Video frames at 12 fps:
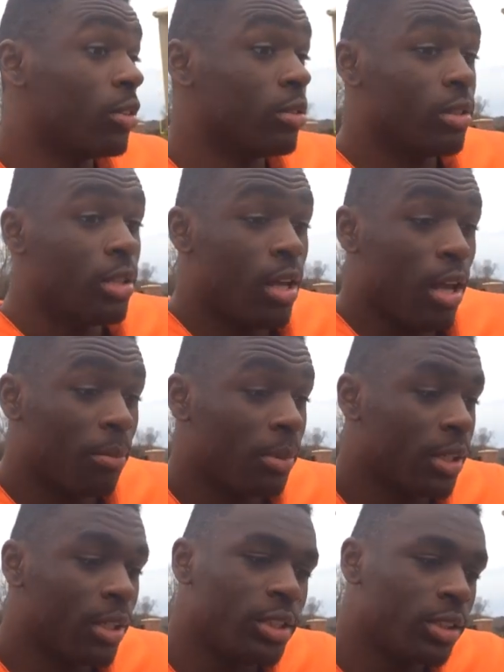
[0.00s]
I
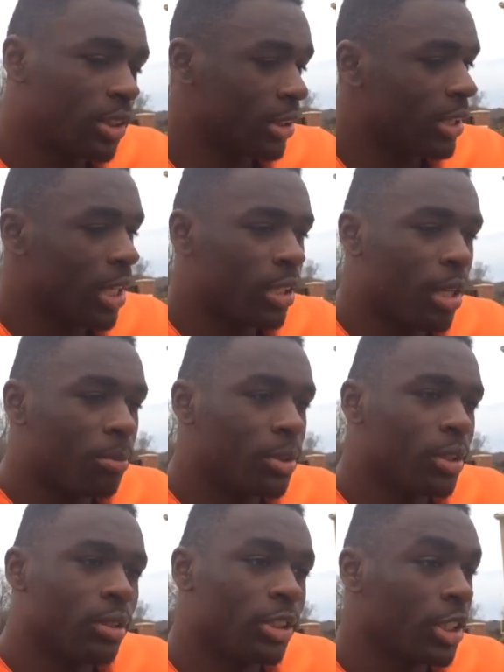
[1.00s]
mean, he's just out there. I
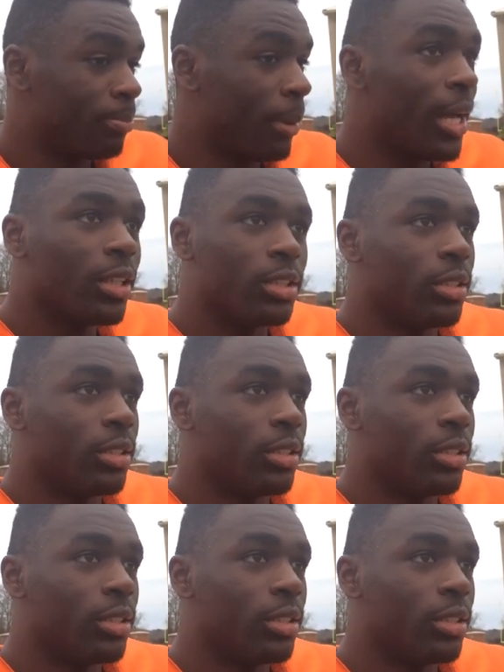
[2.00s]
mean, it's just battling.